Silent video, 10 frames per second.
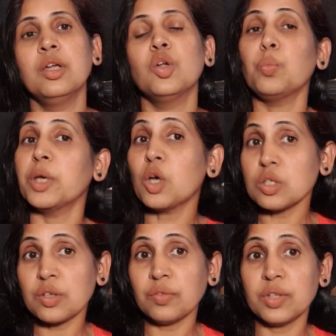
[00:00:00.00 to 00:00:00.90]
Now because
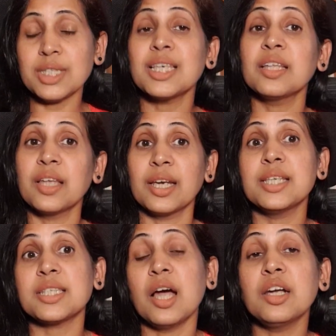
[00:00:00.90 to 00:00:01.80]
of this, there
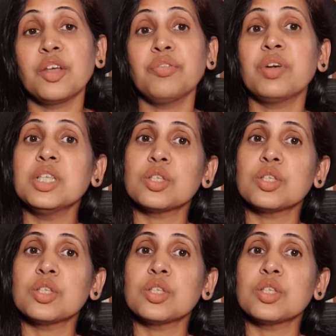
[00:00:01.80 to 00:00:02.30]
is a difference